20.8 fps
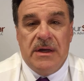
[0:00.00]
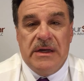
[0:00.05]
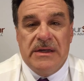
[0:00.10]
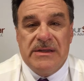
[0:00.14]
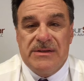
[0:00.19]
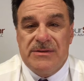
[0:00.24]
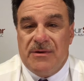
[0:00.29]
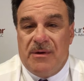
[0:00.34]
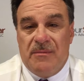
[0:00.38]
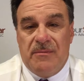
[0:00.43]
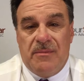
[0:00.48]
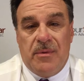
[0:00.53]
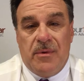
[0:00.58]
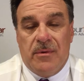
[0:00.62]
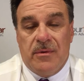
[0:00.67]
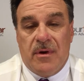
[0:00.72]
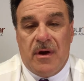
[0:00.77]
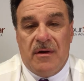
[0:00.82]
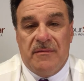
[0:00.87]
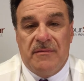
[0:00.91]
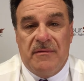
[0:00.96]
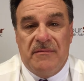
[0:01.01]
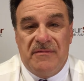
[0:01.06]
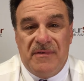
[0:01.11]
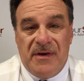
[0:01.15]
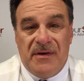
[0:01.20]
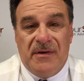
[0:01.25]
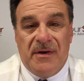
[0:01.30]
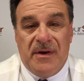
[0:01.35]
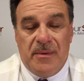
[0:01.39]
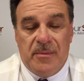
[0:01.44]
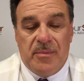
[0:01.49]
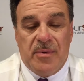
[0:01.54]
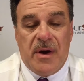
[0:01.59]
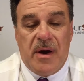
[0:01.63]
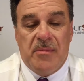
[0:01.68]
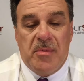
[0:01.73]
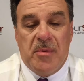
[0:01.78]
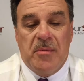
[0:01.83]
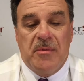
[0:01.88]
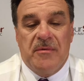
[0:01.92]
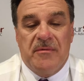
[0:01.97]
as Trump pulled off a very
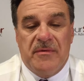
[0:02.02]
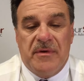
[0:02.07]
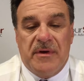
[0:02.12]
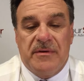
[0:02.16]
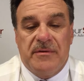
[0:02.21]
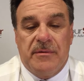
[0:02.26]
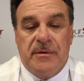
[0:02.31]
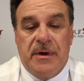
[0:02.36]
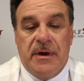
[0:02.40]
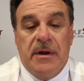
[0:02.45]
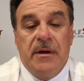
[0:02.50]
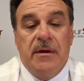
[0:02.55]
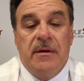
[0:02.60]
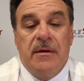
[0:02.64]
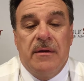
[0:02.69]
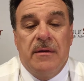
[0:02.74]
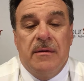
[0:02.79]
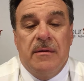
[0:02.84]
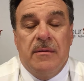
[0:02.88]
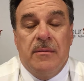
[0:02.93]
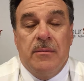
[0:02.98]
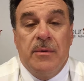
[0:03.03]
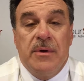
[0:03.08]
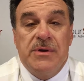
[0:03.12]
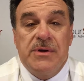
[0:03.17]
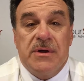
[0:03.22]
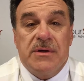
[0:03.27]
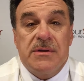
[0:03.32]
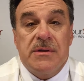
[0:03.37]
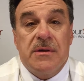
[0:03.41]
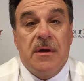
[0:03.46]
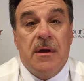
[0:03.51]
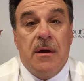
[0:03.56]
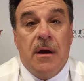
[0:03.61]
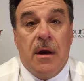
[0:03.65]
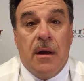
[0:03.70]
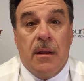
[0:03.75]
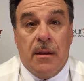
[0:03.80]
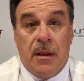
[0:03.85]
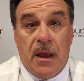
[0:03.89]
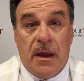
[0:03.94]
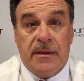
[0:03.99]
improbable victory. We just
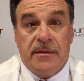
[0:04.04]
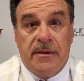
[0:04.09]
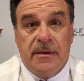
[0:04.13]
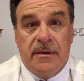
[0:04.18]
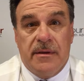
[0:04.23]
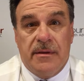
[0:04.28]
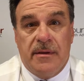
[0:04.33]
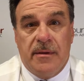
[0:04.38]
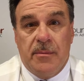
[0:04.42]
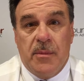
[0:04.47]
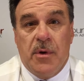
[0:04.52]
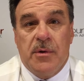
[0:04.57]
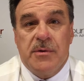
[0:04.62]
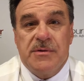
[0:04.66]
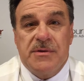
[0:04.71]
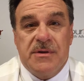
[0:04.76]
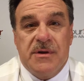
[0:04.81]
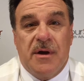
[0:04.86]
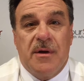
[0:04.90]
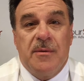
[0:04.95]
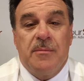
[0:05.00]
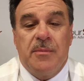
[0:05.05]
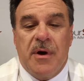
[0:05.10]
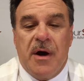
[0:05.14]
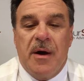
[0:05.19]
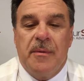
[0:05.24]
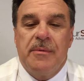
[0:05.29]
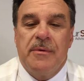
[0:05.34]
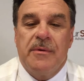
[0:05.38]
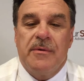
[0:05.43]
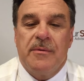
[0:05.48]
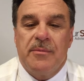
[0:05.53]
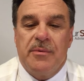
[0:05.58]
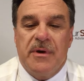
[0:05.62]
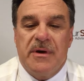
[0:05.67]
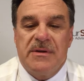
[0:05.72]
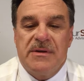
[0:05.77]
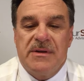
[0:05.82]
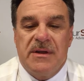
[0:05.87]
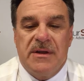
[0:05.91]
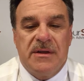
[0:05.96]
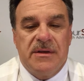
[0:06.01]
elected the most unpopular
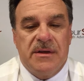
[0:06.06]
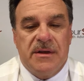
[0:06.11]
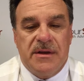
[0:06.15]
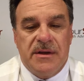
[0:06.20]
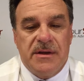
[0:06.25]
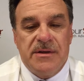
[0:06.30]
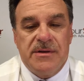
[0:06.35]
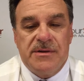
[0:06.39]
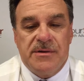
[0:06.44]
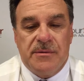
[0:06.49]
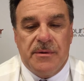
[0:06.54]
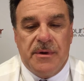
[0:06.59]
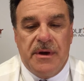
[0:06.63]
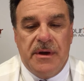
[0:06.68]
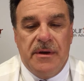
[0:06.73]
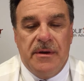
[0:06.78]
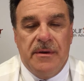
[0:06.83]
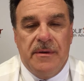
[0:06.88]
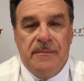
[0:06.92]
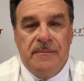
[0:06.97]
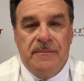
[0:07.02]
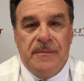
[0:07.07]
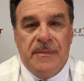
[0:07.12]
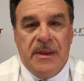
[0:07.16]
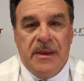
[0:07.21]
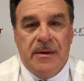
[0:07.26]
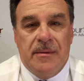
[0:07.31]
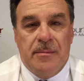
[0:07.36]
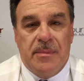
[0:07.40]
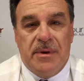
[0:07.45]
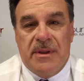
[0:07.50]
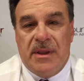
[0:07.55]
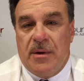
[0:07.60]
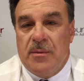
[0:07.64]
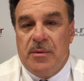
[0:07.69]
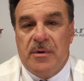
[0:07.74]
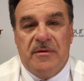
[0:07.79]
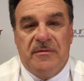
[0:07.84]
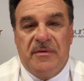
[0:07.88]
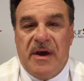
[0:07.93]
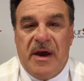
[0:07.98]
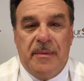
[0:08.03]
president in history, but that
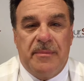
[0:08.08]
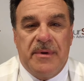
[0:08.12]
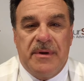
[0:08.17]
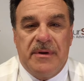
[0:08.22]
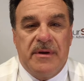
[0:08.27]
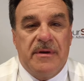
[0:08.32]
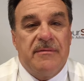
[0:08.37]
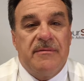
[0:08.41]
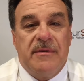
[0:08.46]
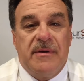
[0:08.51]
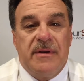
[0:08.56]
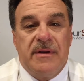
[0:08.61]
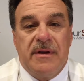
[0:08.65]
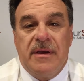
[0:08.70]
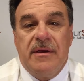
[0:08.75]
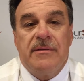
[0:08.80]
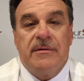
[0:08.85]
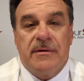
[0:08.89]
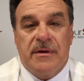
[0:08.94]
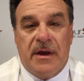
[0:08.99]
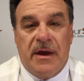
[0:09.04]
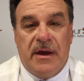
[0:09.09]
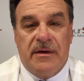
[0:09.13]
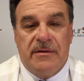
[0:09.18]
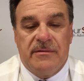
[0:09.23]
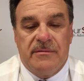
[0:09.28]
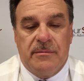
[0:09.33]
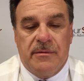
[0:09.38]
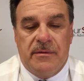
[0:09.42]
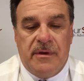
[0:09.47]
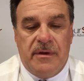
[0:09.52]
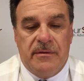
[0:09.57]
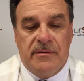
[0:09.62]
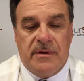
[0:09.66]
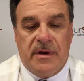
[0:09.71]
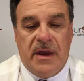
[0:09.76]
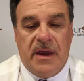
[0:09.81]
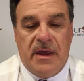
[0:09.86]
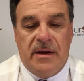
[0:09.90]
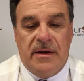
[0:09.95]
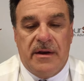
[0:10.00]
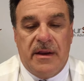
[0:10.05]
would have happened if, in either case, with either
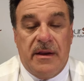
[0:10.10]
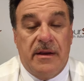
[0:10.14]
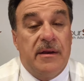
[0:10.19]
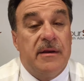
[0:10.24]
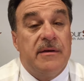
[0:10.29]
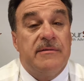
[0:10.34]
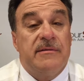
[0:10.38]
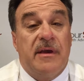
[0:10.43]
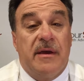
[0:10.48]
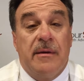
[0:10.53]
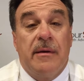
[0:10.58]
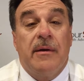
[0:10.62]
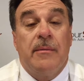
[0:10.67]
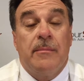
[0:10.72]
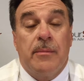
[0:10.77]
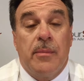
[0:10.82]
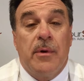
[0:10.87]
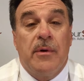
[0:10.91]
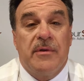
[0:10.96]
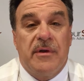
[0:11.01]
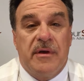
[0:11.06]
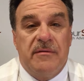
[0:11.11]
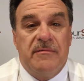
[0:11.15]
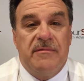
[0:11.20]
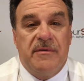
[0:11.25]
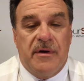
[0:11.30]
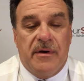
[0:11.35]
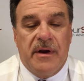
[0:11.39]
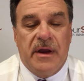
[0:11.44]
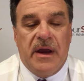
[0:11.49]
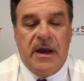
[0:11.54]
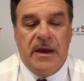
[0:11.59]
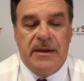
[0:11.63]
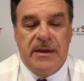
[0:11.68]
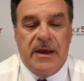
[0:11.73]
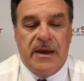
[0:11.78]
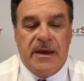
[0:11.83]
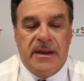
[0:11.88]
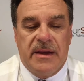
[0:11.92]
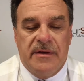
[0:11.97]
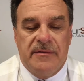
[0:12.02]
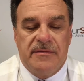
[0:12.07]
candidate, as they both had very high
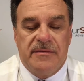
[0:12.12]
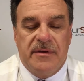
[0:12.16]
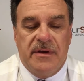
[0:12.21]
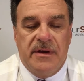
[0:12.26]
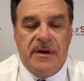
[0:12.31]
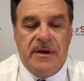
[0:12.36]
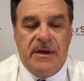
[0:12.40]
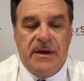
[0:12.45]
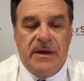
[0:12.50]
negatives.